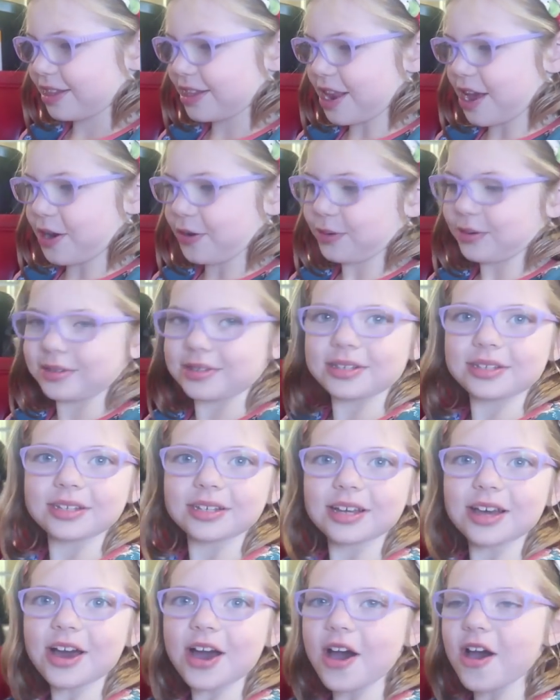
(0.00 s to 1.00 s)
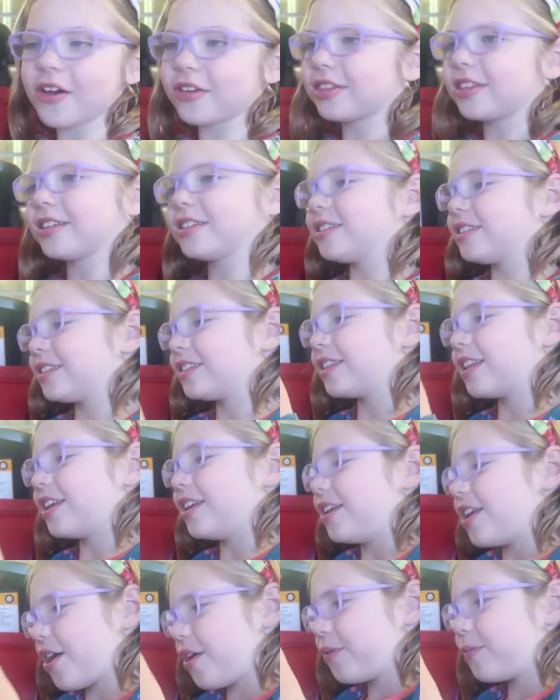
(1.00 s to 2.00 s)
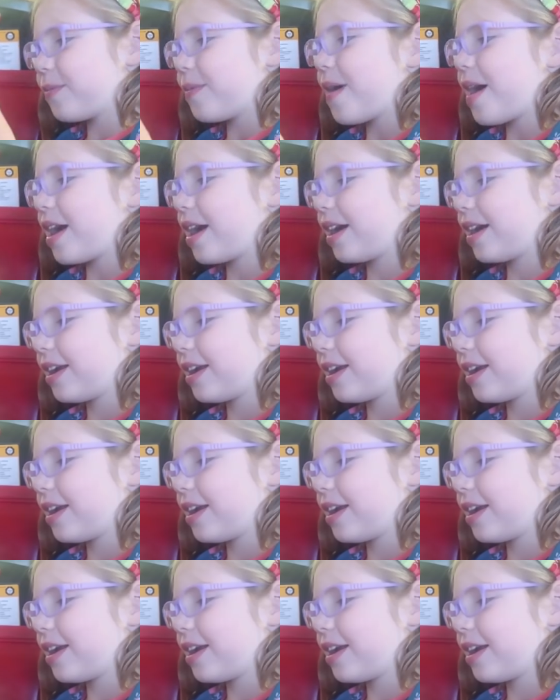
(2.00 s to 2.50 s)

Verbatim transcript: Note. Oh, this is